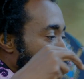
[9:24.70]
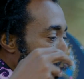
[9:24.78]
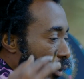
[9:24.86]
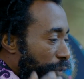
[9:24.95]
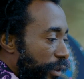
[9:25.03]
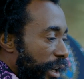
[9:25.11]

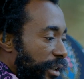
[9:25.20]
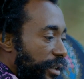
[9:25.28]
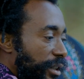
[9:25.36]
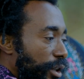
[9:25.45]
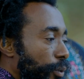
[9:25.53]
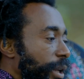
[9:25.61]

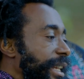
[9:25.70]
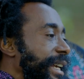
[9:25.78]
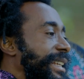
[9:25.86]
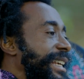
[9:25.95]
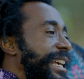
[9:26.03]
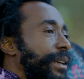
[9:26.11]
Now, when
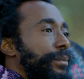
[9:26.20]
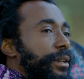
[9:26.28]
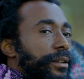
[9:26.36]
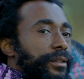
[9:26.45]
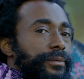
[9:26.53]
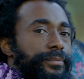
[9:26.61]
they came
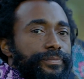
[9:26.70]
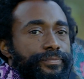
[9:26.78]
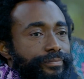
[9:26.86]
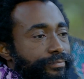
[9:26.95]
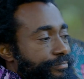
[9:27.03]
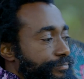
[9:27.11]
here,
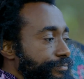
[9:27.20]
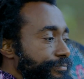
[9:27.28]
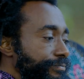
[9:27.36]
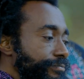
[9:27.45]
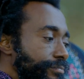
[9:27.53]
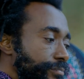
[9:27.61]

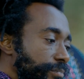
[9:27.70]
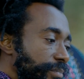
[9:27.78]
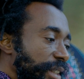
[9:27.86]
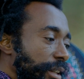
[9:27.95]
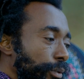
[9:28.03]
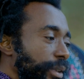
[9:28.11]

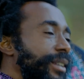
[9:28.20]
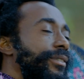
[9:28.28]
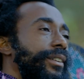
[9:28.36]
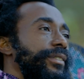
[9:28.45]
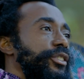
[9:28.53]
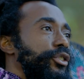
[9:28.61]
we
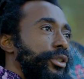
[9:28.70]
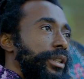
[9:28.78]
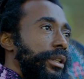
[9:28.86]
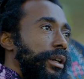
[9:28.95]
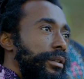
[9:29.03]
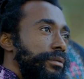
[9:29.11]
never had the
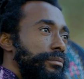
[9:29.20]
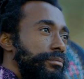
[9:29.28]
trailer.